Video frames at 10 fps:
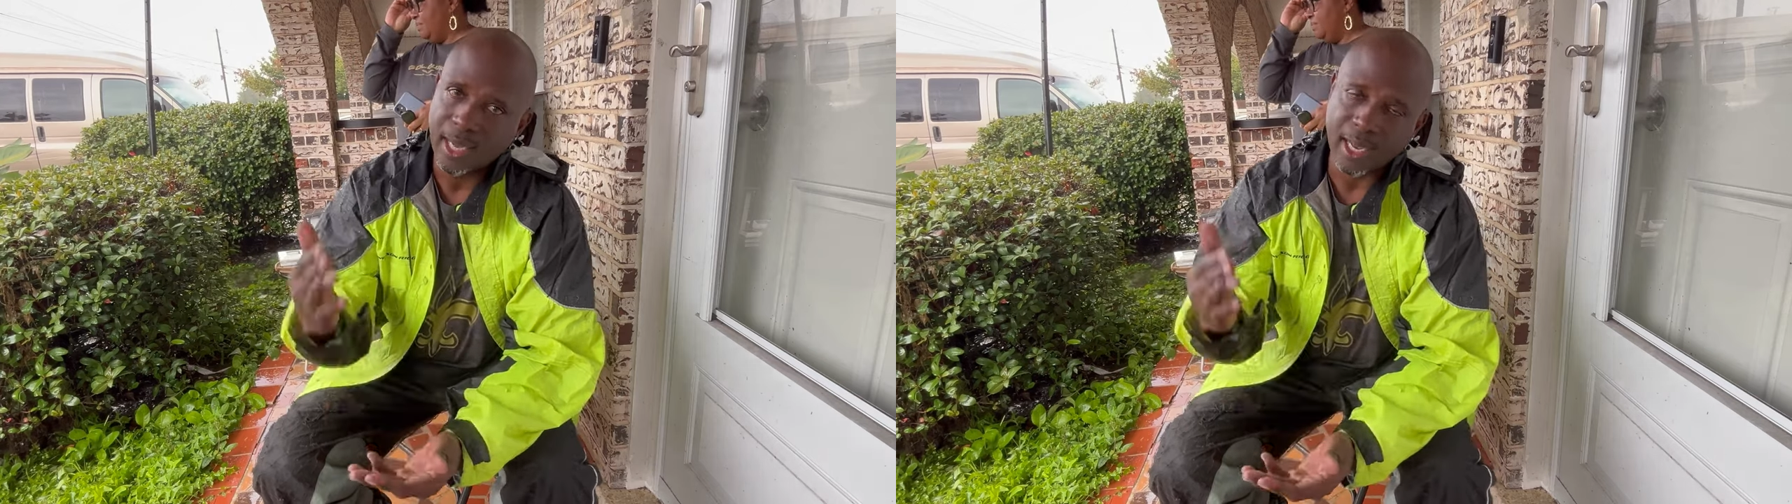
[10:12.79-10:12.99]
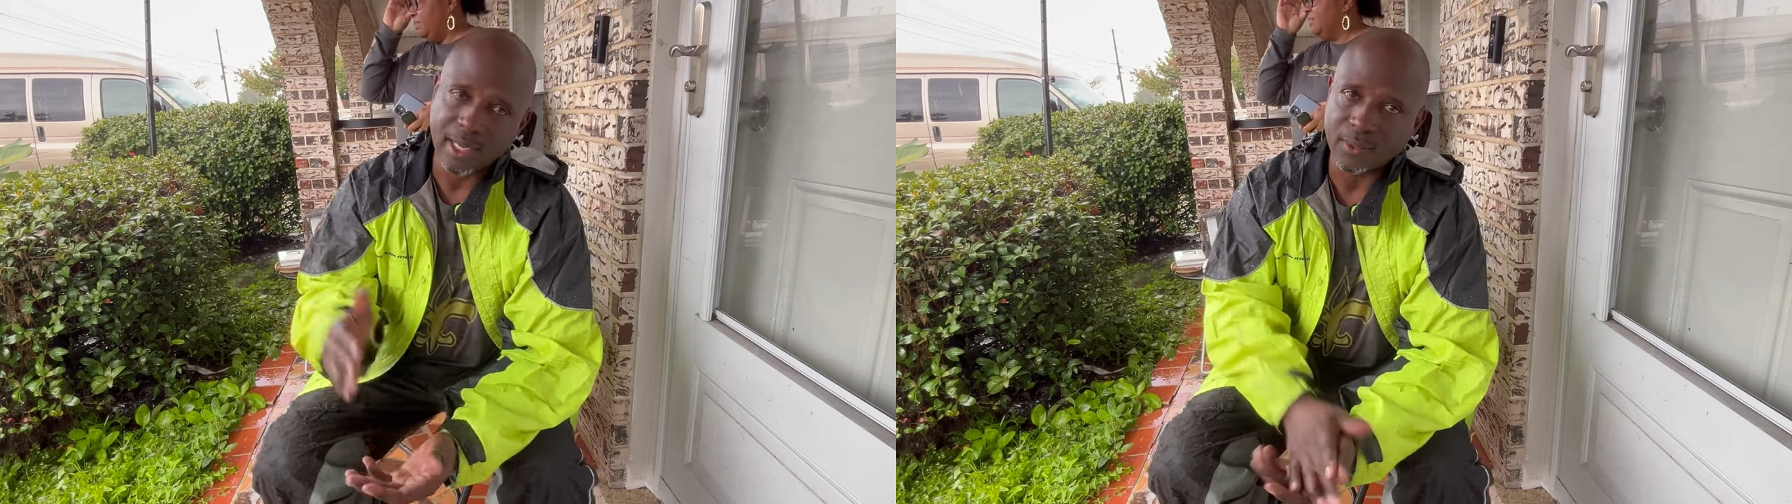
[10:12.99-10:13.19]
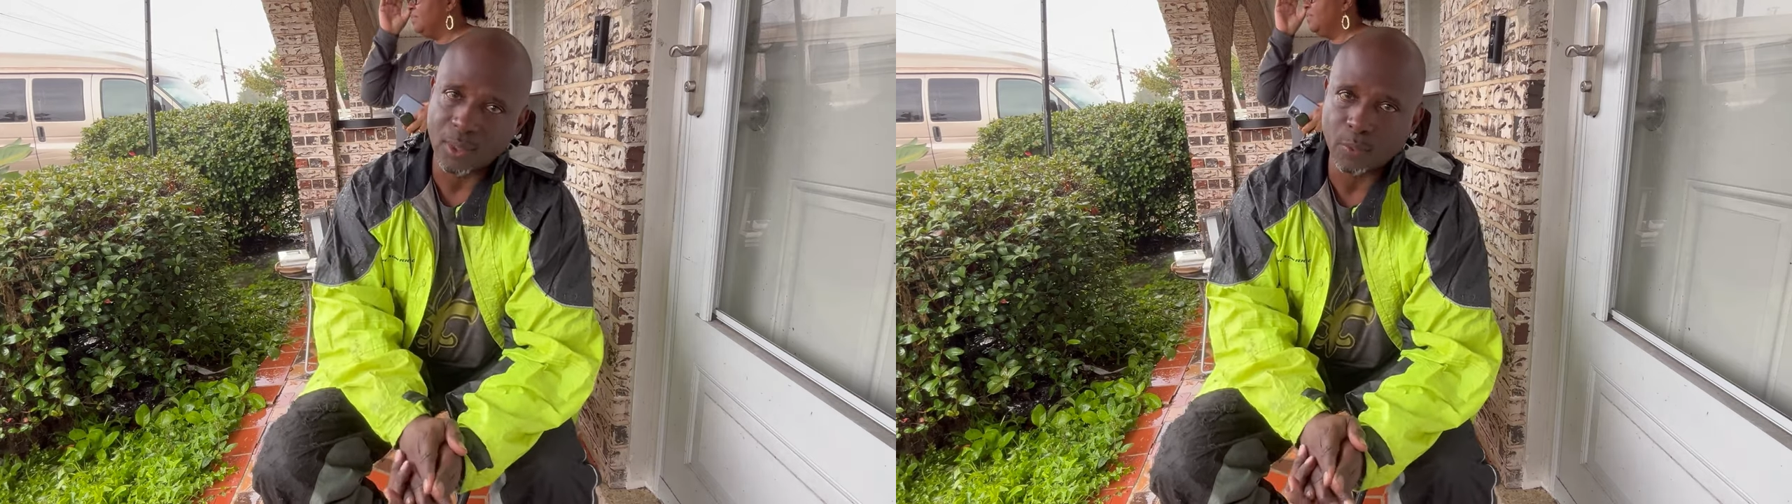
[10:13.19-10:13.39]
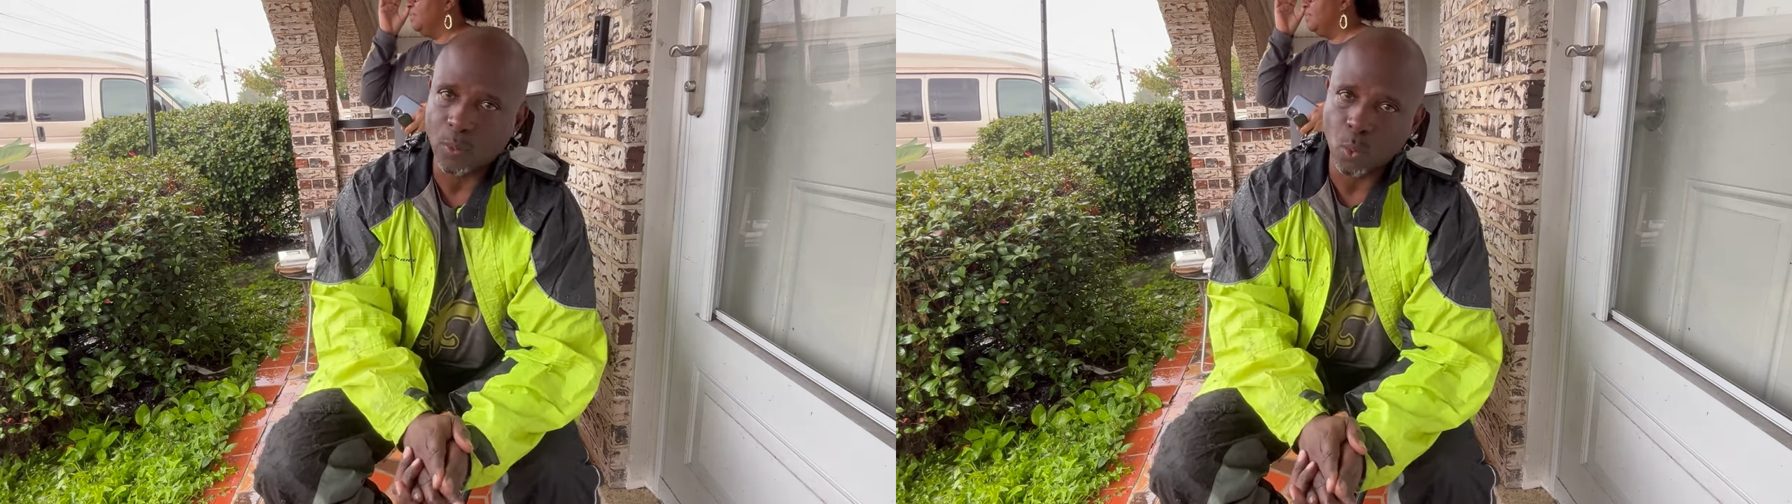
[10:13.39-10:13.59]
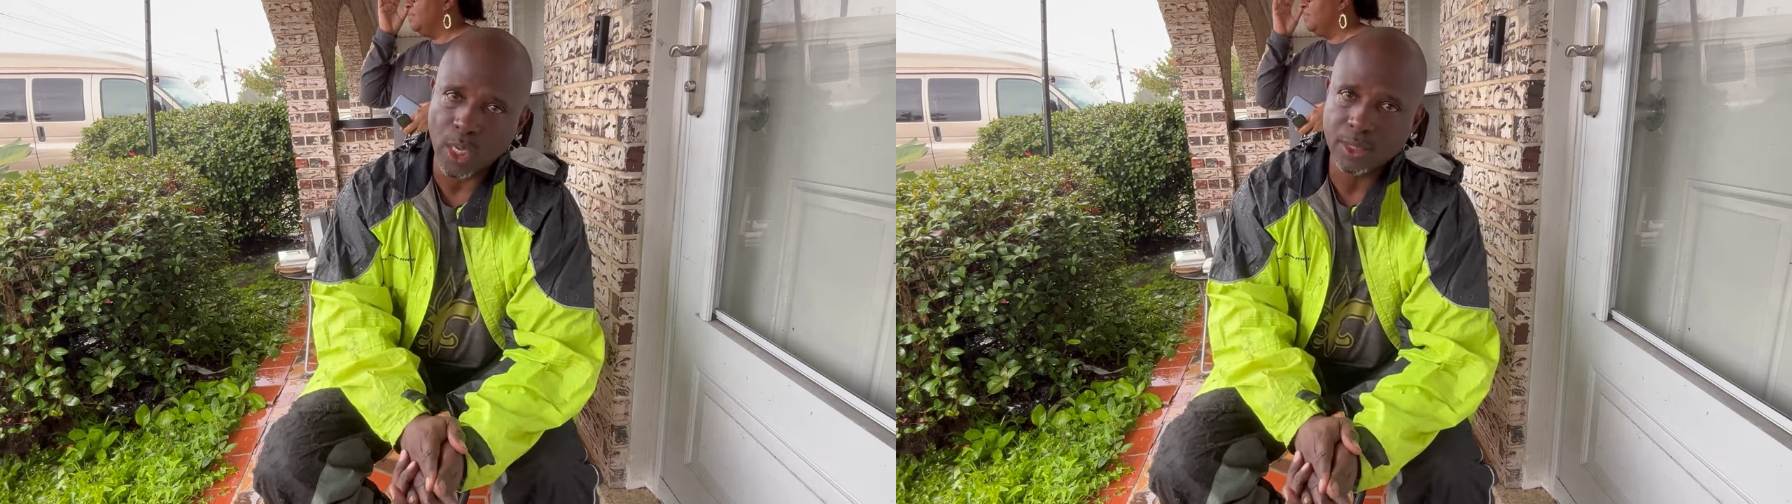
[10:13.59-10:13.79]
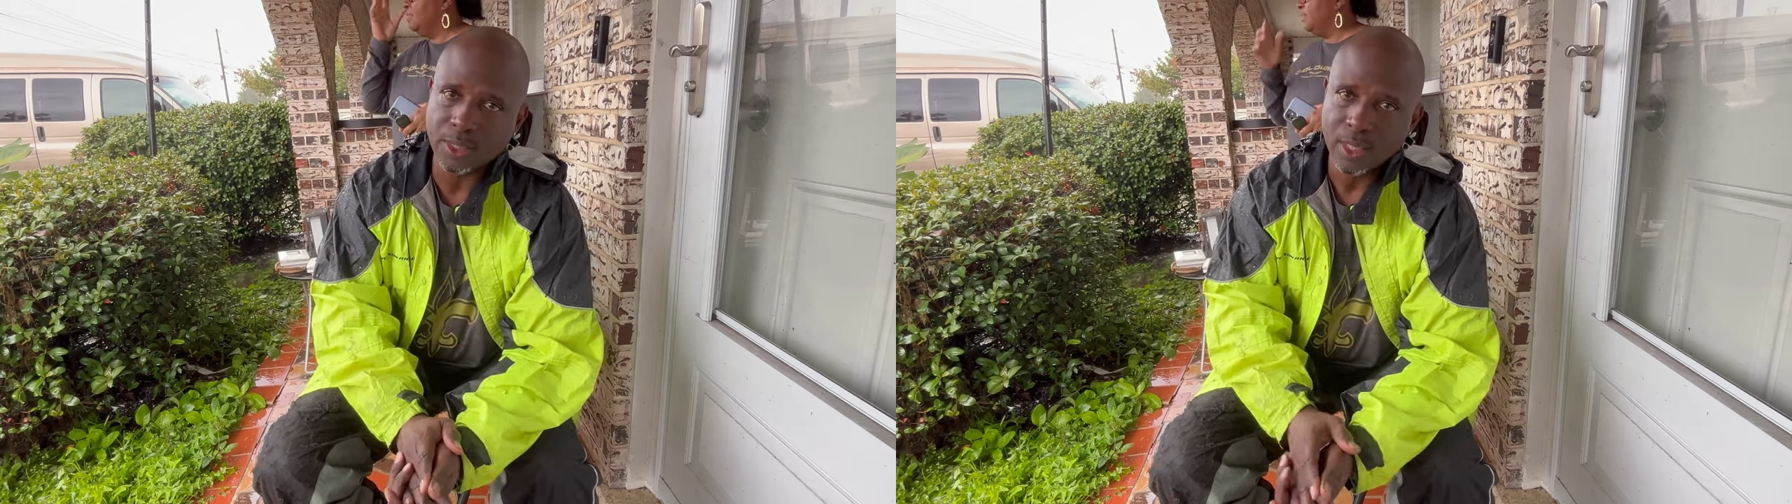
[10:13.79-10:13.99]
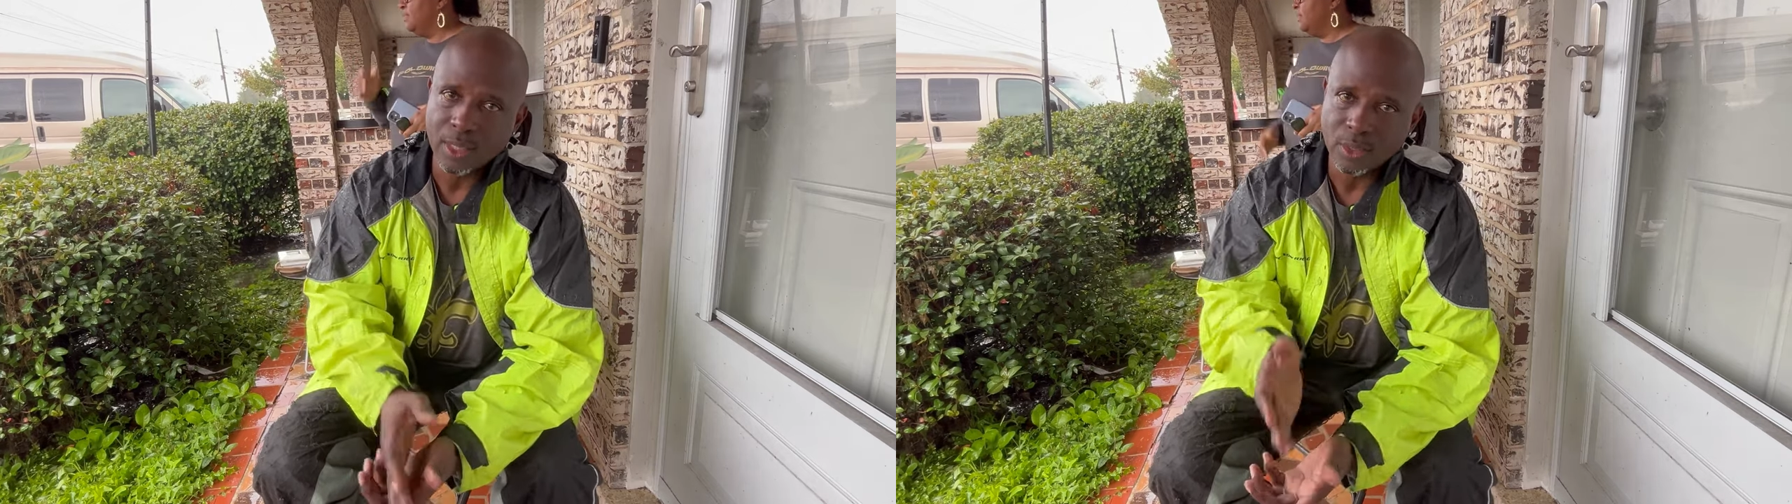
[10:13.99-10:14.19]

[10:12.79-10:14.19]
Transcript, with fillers: I only win once